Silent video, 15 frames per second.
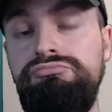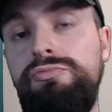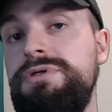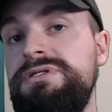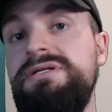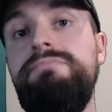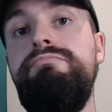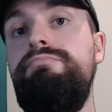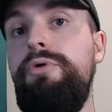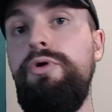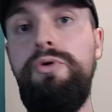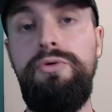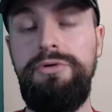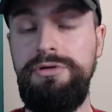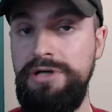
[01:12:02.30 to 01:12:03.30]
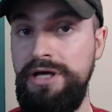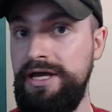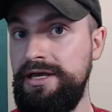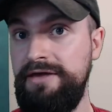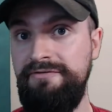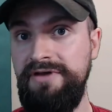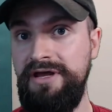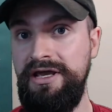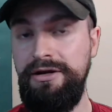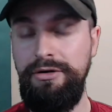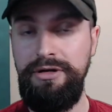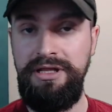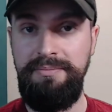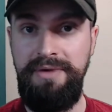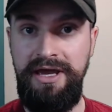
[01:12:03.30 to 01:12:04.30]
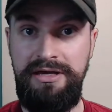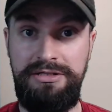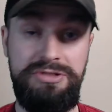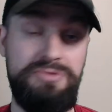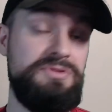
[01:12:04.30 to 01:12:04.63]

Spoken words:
wasn't born a gift aid only package.